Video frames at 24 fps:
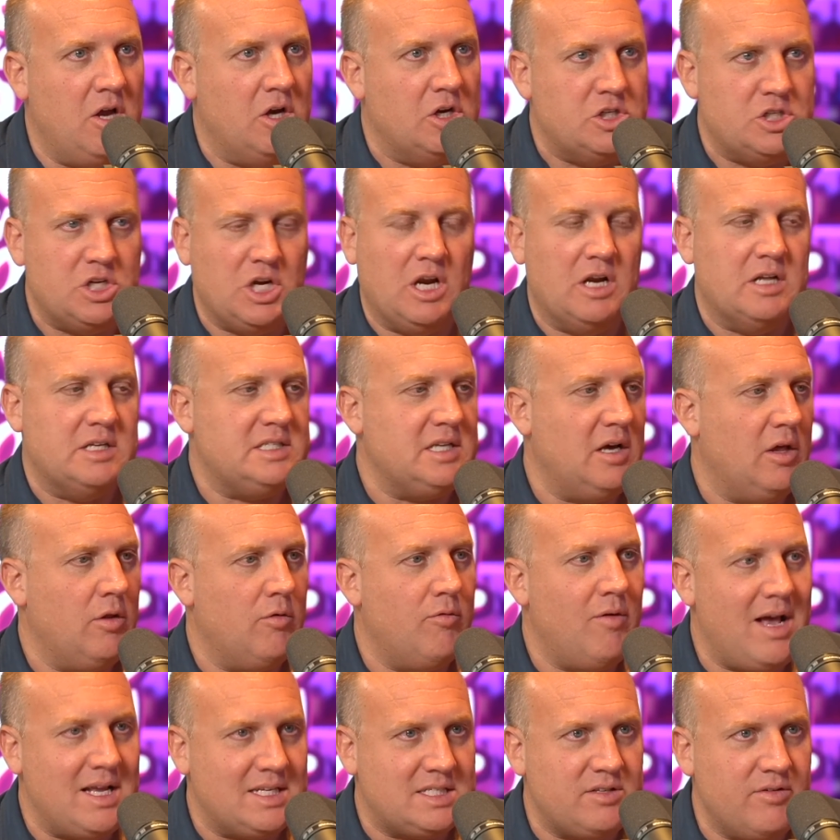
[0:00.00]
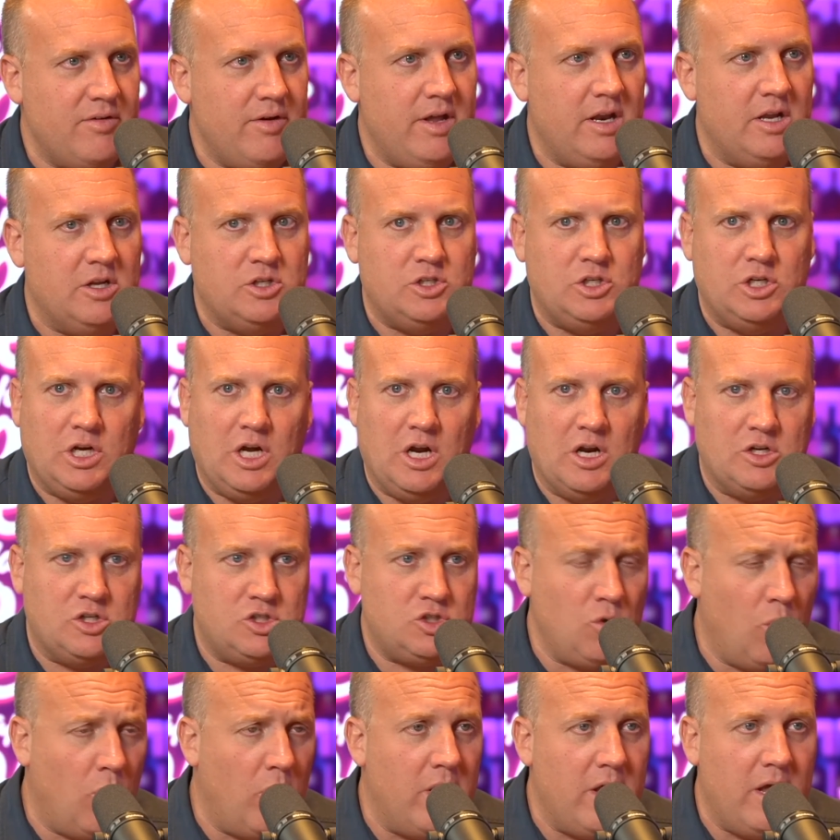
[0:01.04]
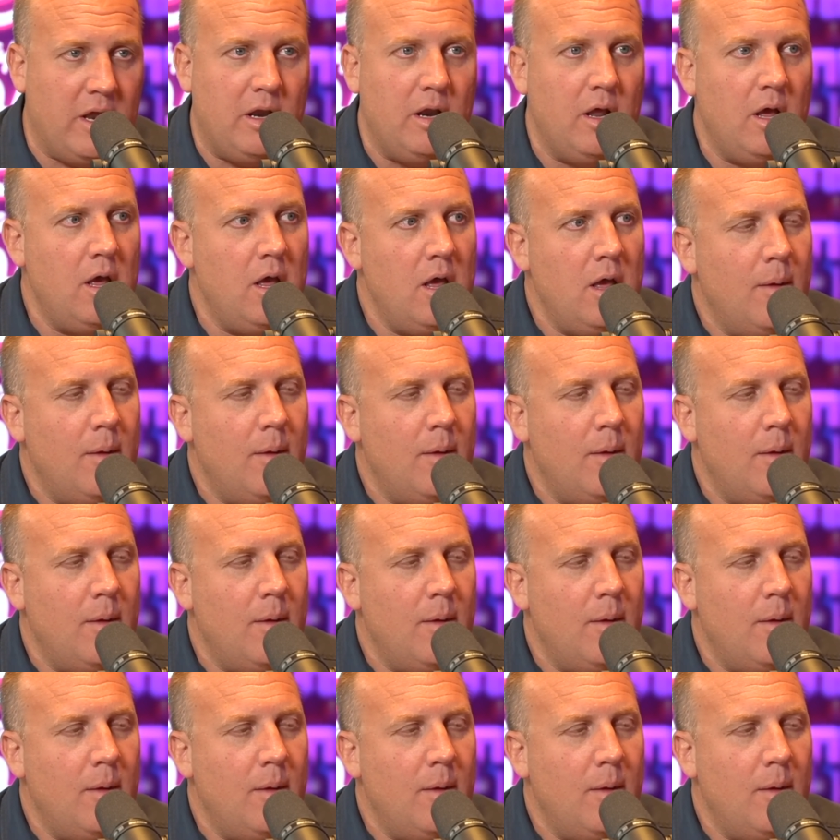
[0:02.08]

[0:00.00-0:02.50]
Is she going to sell the rest of it? Is she going to short it?